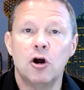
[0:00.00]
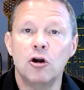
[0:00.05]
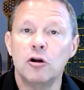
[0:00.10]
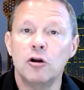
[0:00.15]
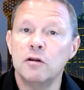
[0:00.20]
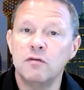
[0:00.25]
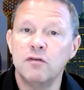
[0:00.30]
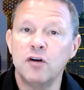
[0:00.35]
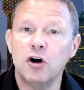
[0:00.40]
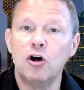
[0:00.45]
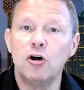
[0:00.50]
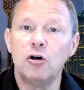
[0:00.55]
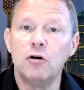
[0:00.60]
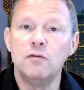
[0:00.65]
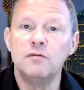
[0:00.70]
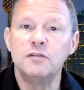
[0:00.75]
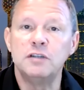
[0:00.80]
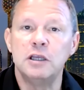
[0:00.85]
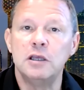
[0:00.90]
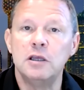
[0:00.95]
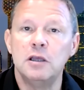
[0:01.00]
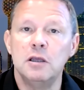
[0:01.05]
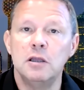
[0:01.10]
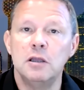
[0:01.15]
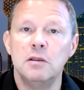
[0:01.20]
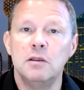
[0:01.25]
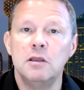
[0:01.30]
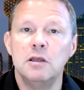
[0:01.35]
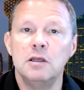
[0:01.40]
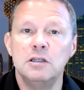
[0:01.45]
are involved
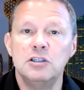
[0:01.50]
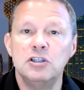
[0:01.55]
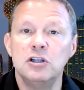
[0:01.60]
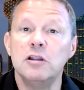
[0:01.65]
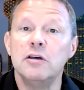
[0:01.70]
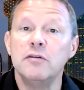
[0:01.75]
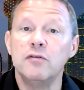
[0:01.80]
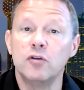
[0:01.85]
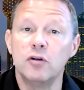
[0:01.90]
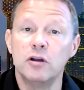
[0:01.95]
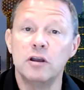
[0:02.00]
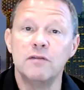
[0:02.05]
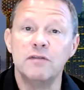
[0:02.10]
in the delivery